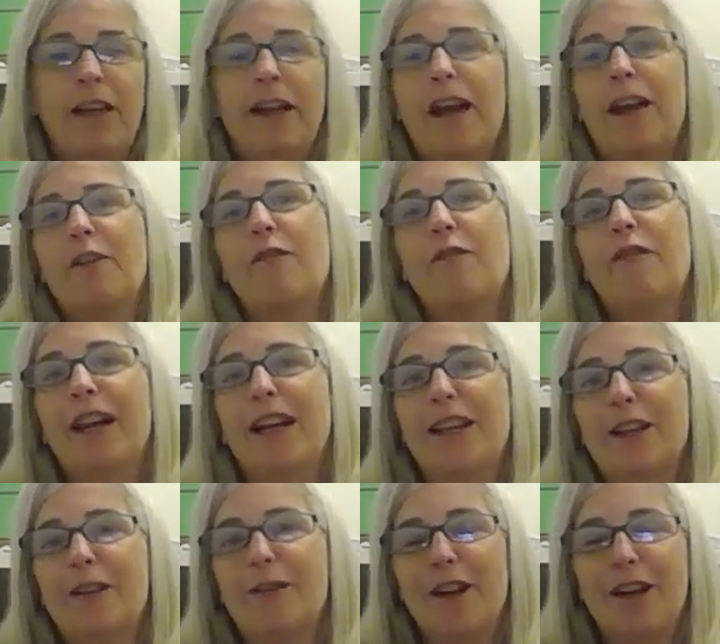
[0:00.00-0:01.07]
And I
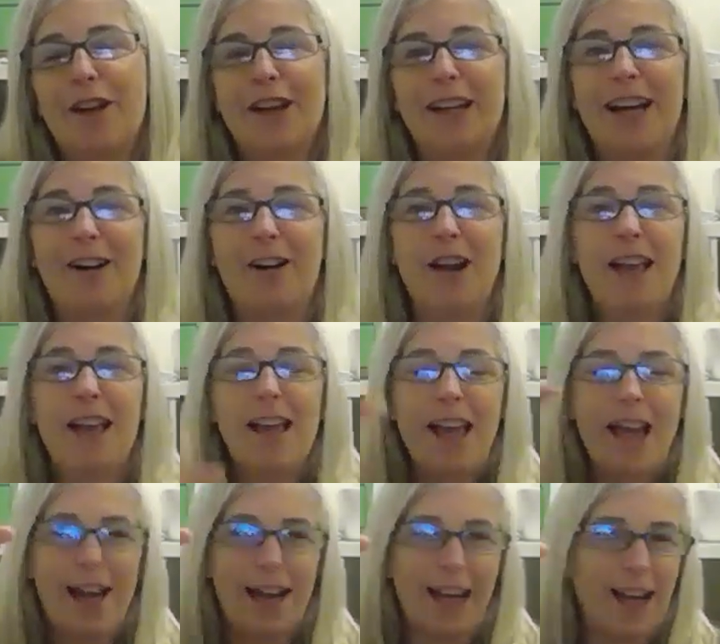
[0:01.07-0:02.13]
finally figured it out.
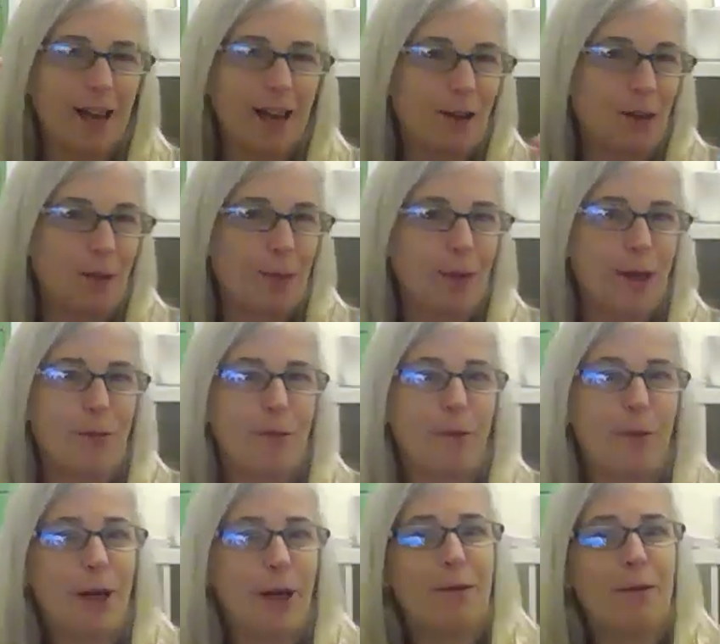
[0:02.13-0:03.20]
And I got those big,
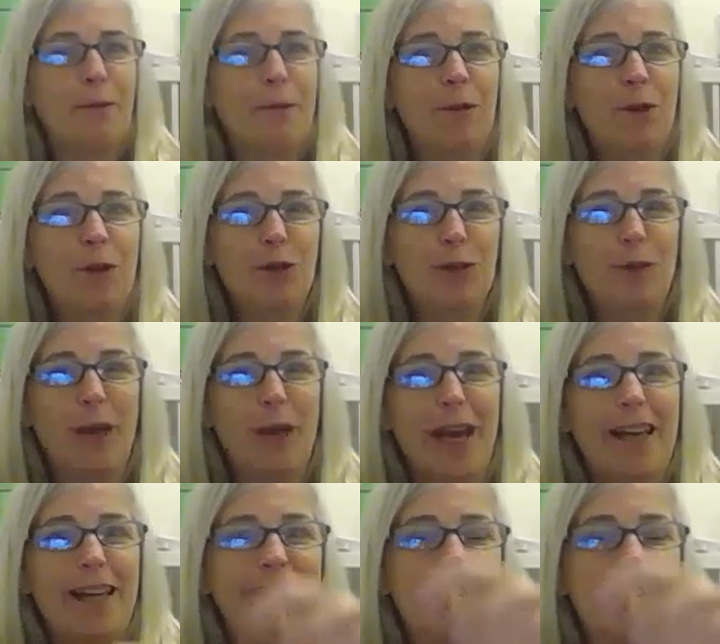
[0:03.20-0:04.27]
huge
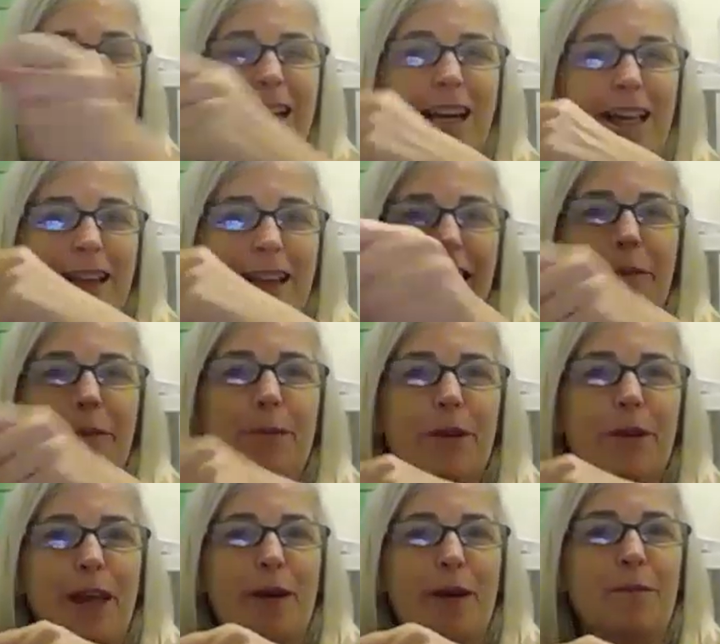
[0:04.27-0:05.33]
baggies and I
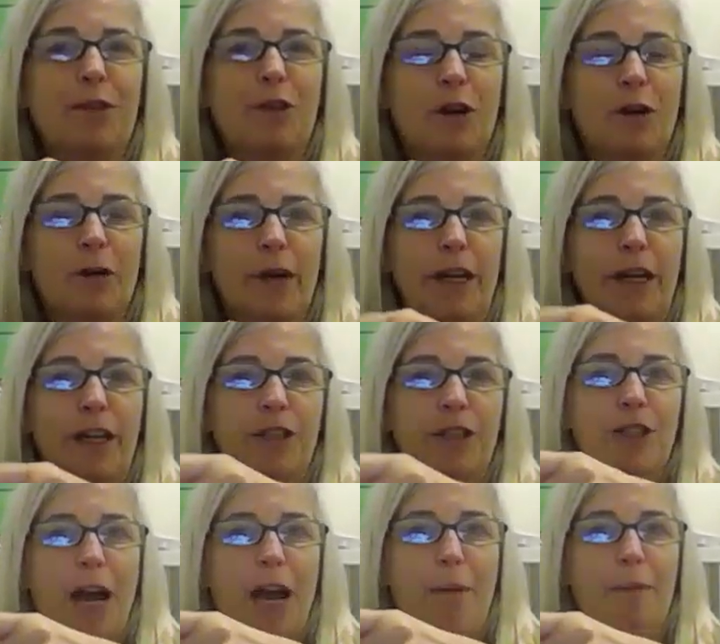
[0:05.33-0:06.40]
labeled them. So
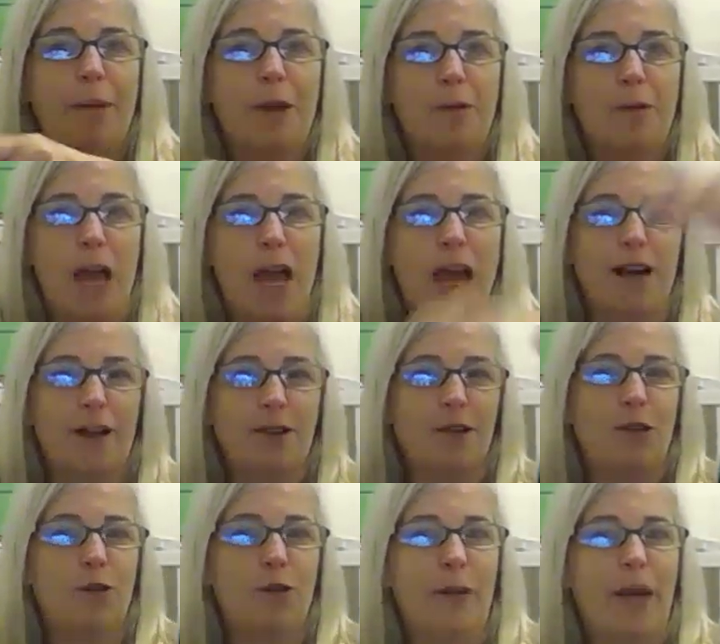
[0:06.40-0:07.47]
each topic had its
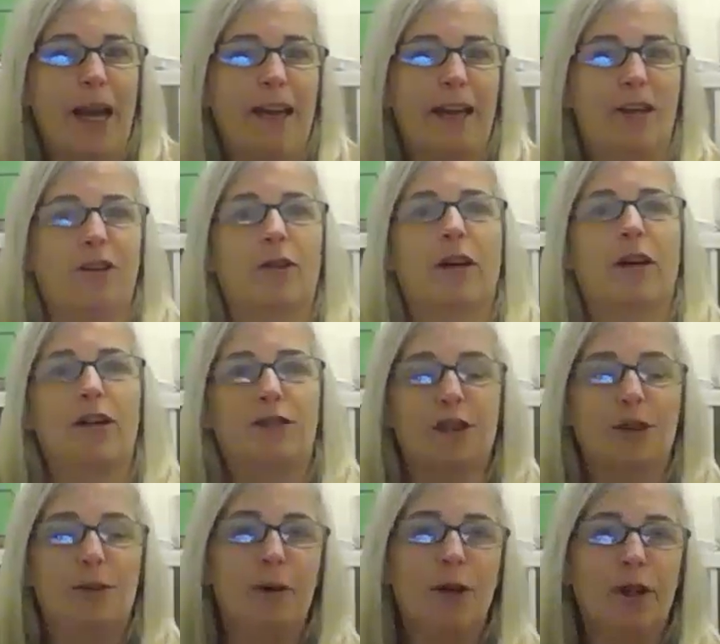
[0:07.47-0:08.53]
own baggie. So I could
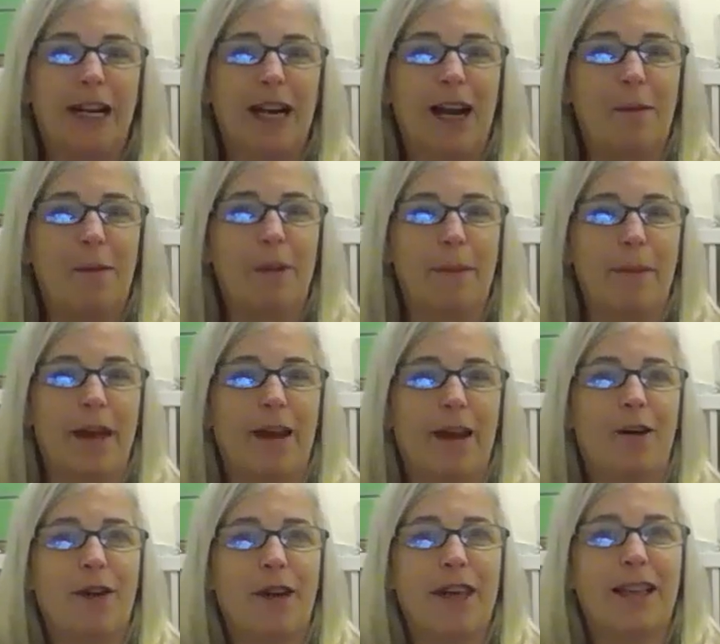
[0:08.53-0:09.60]
just pull it out of my bag.
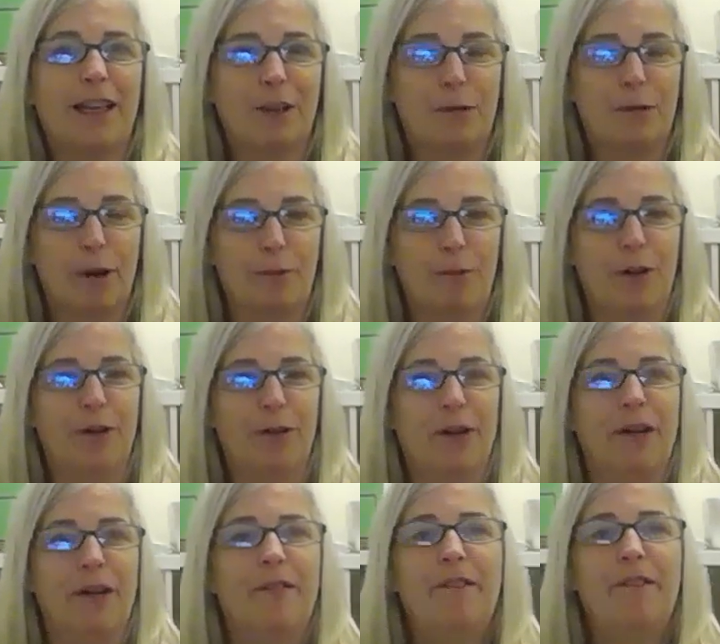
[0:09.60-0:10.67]
Okay, that's what I'm
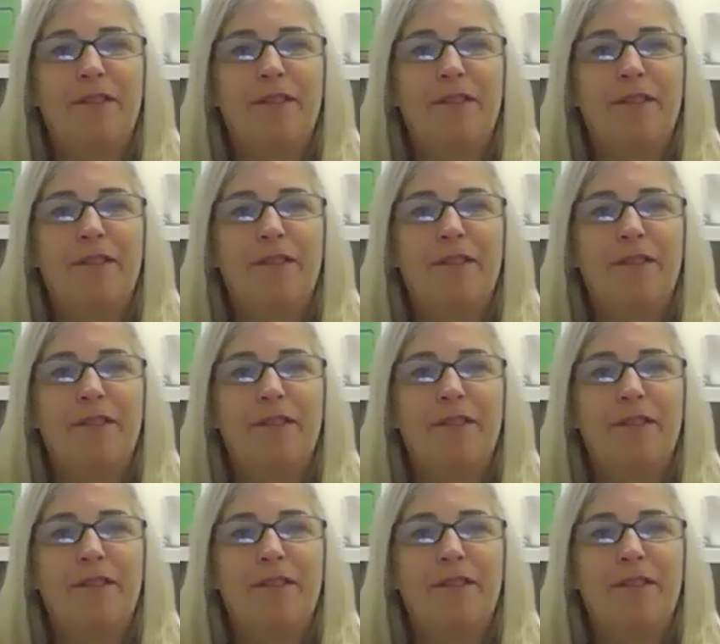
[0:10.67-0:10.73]
doing.